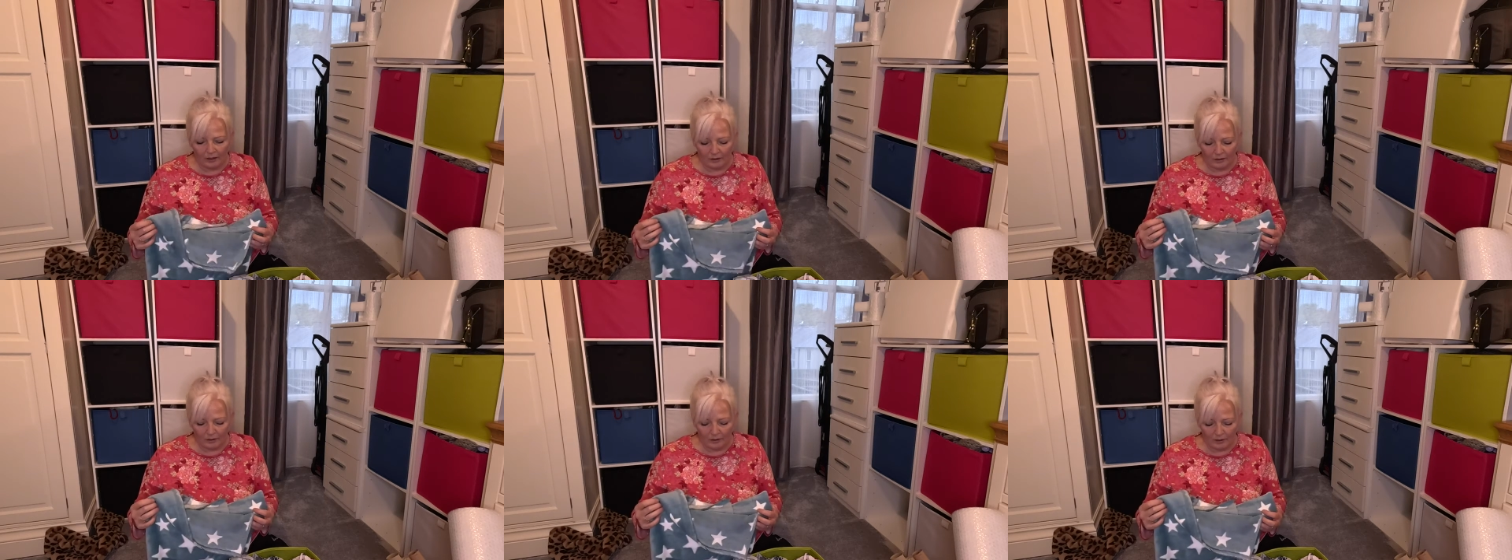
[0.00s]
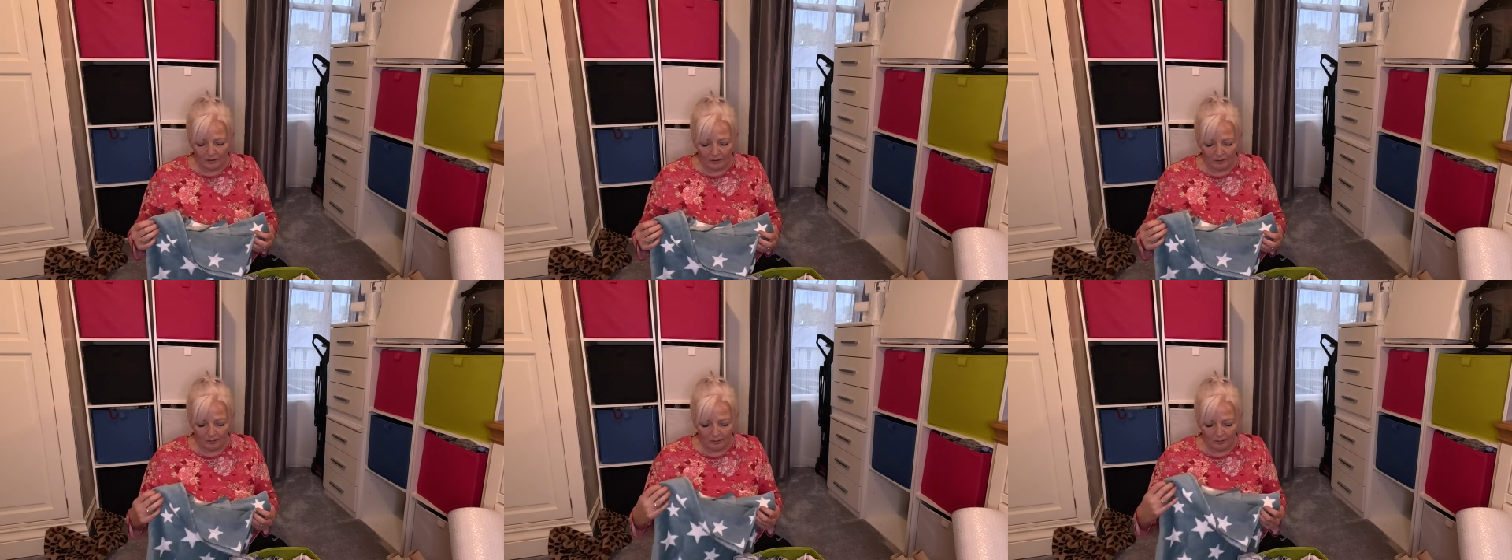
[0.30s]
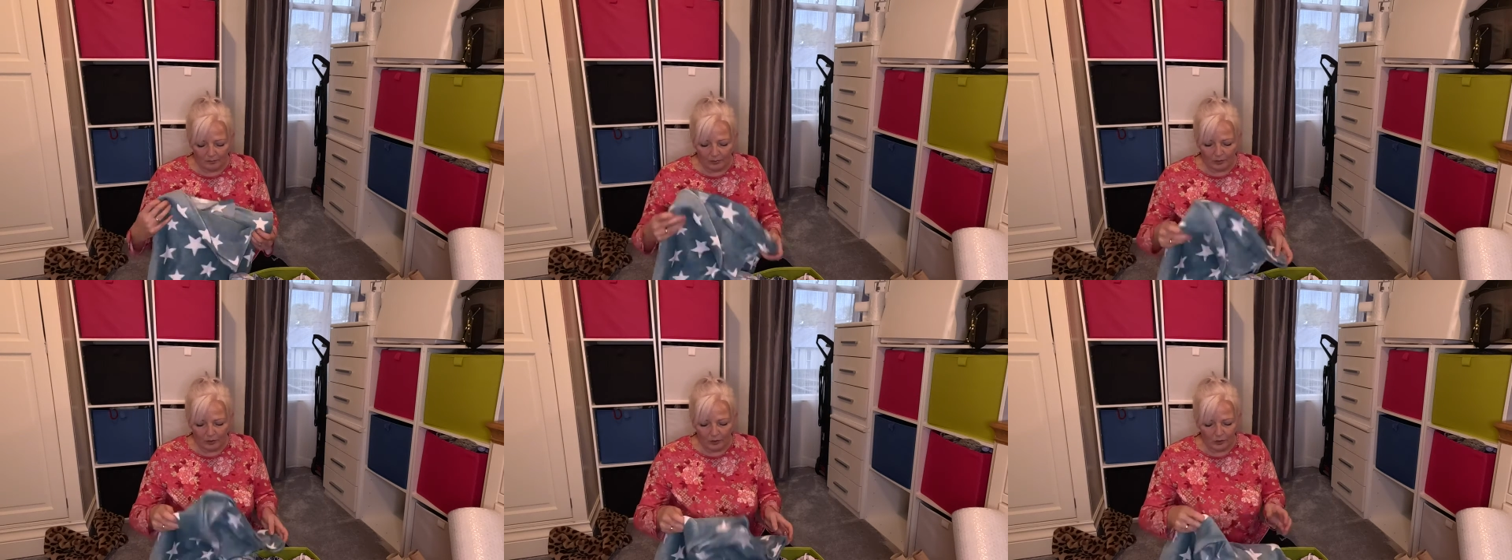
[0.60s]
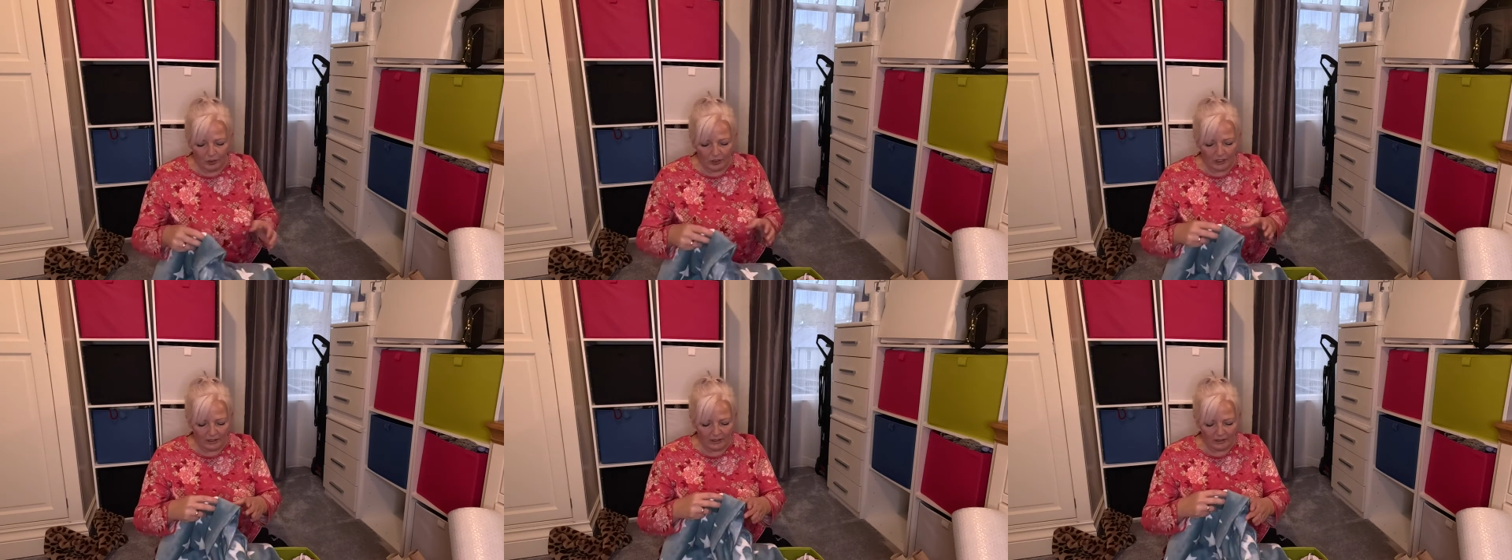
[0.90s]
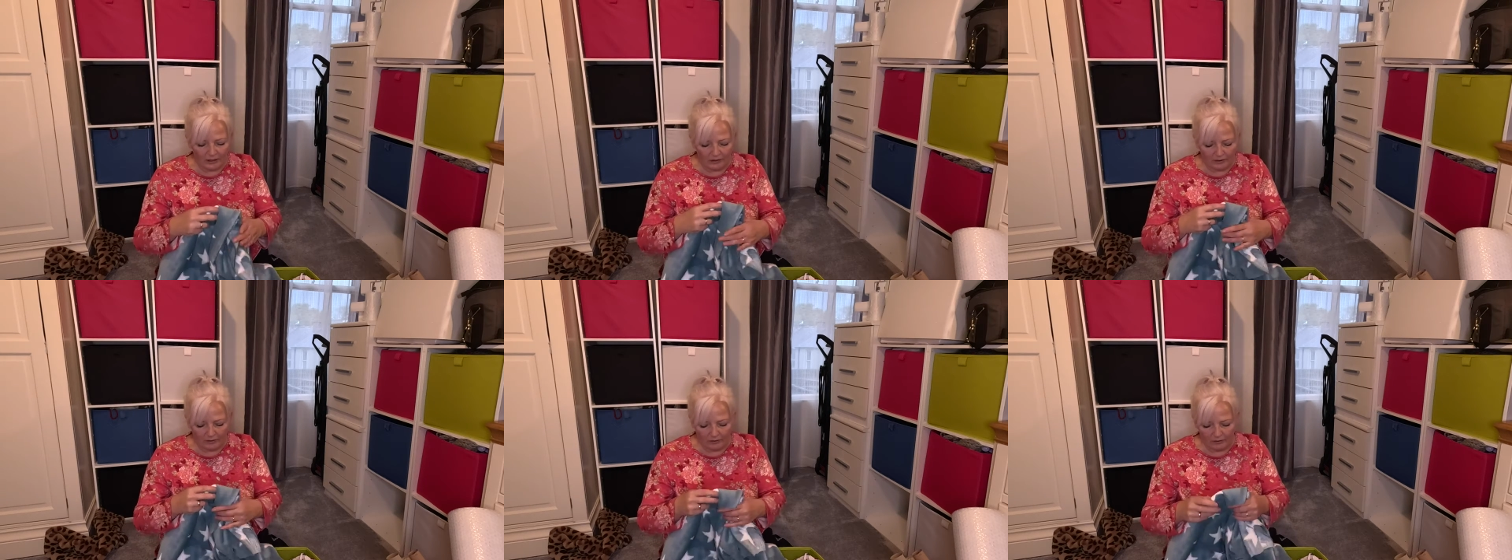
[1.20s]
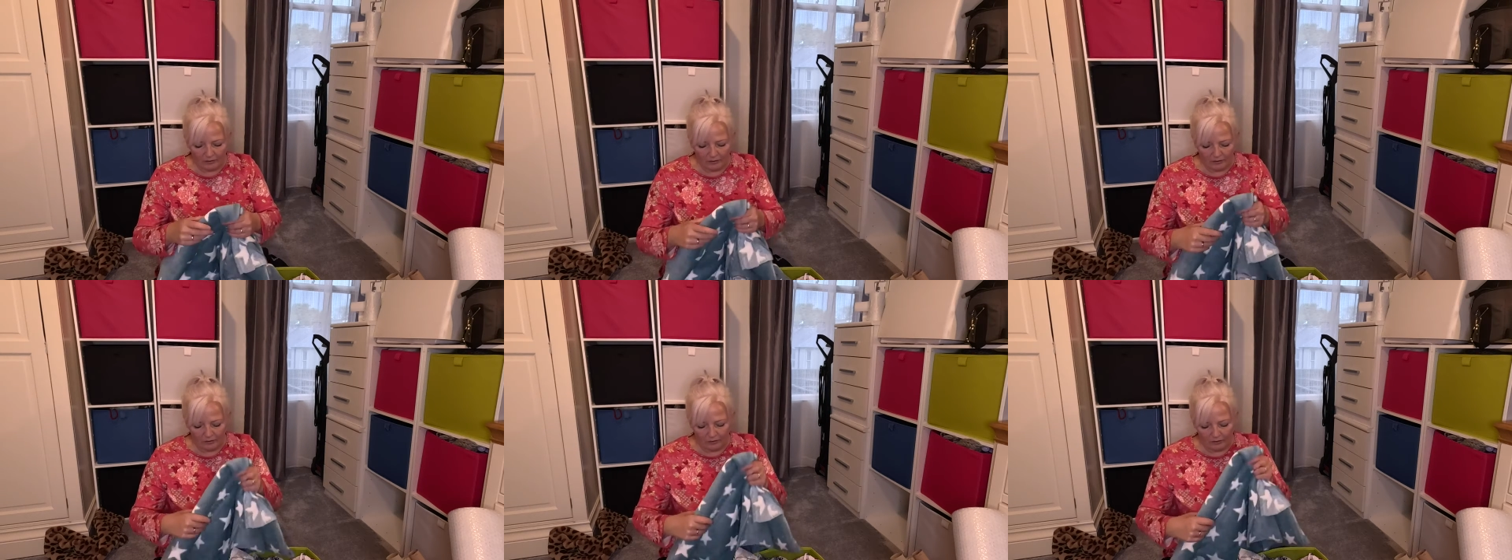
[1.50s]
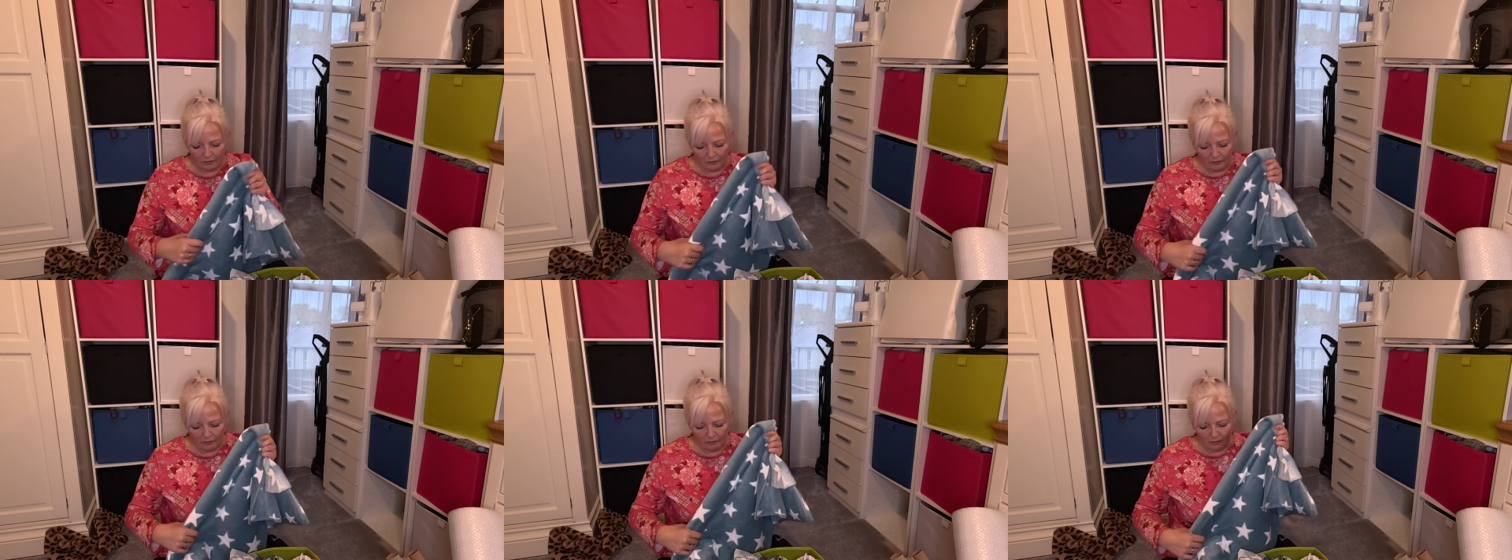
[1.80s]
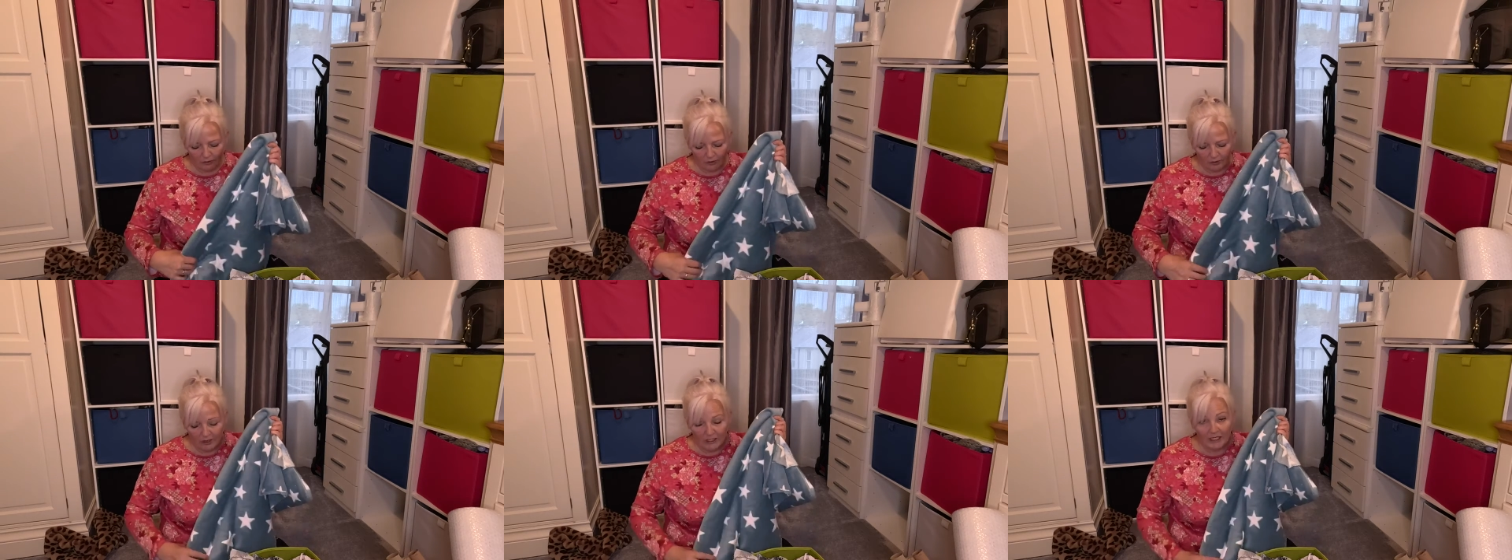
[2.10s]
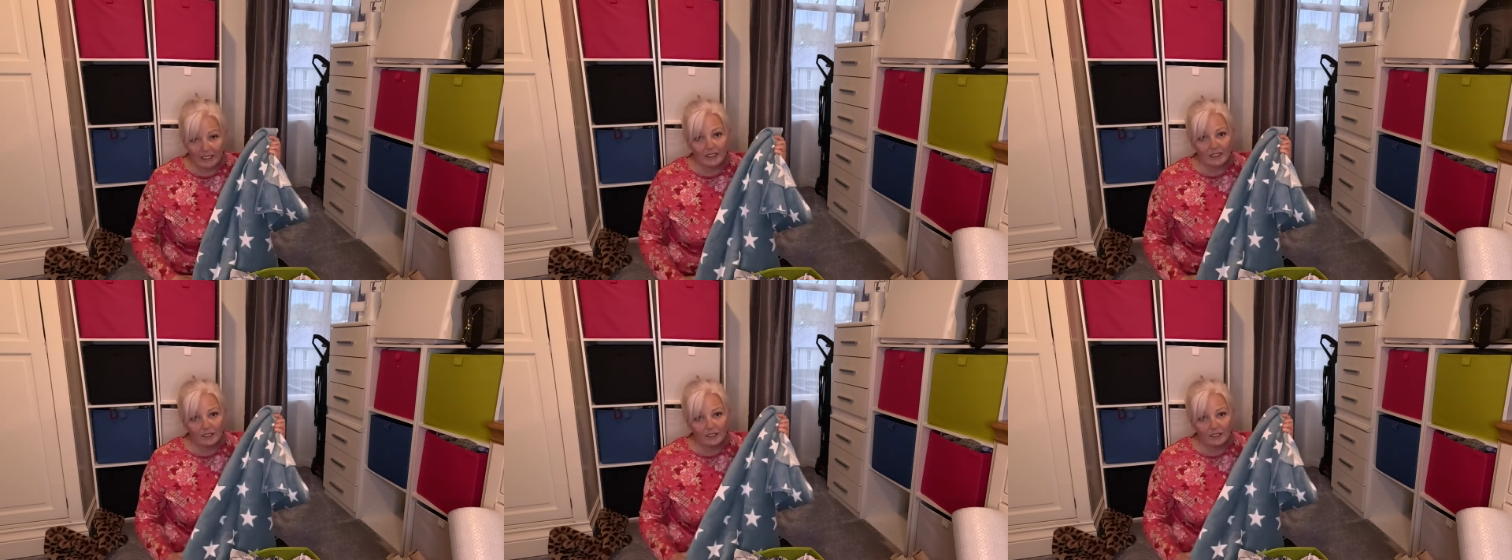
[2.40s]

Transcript: a project that